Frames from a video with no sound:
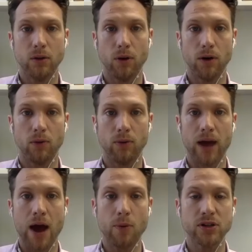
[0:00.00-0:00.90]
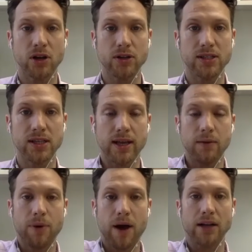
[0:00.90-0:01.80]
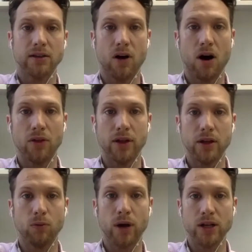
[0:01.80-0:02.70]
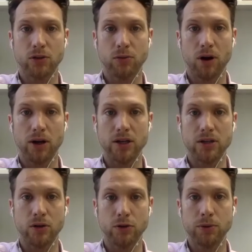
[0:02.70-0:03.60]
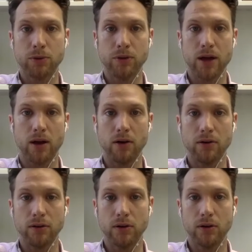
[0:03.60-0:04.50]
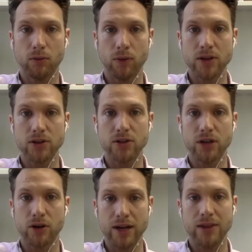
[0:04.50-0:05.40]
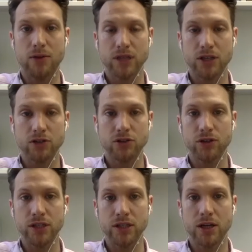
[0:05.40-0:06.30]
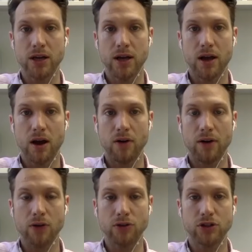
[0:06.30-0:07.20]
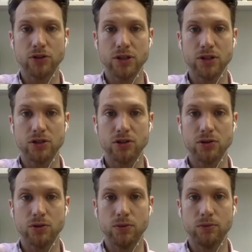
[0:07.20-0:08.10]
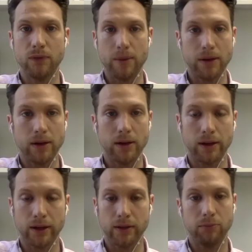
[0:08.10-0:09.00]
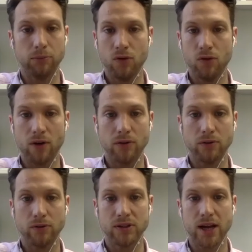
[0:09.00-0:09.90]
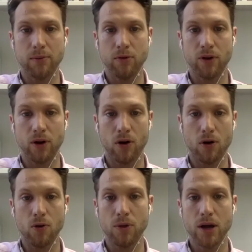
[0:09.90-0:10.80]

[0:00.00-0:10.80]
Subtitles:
Where now we're starting to see the impact on the rental market. So those people that are renters that are in those industries are now choosing to maybe move out, move at home,